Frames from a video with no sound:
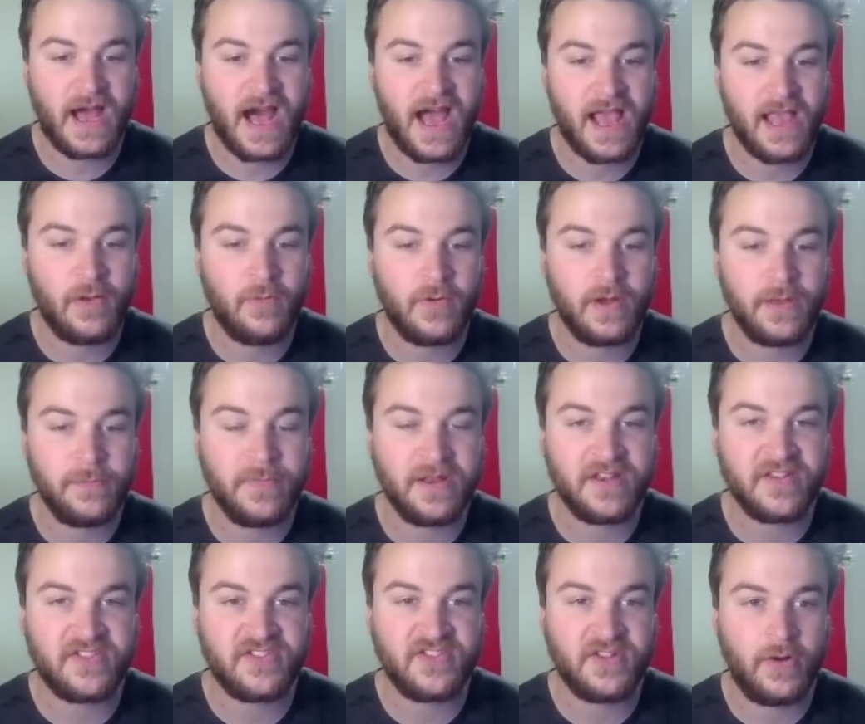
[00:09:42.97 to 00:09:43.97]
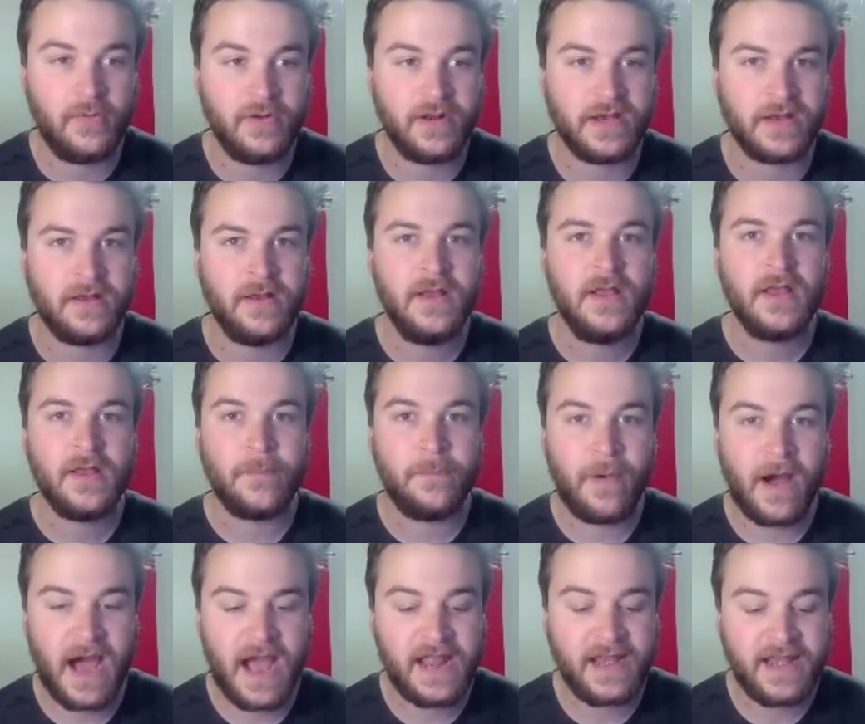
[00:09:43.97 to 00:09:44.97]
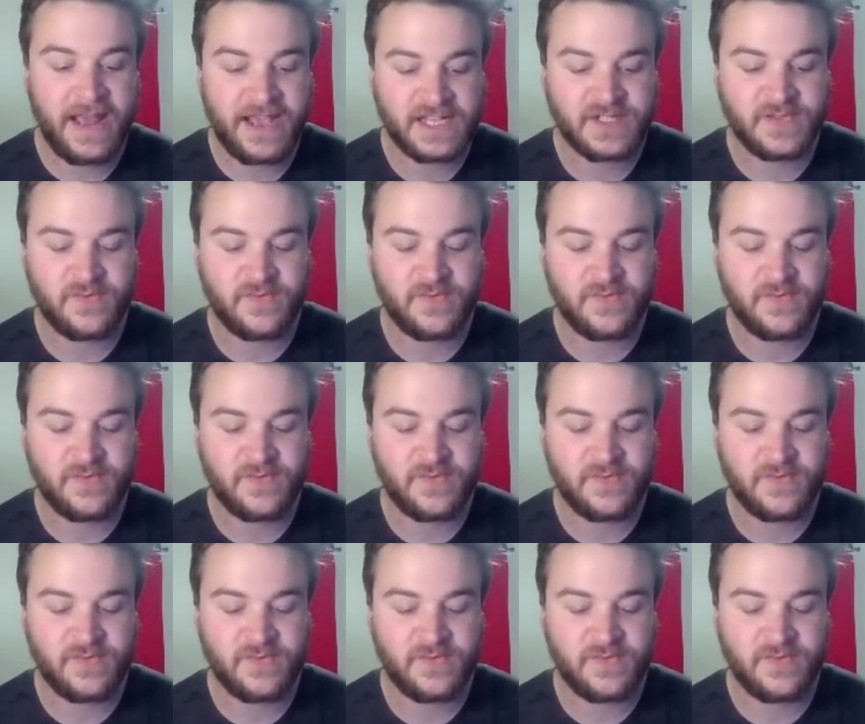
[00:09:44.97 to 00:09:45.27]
Iowa, and Minnesota by next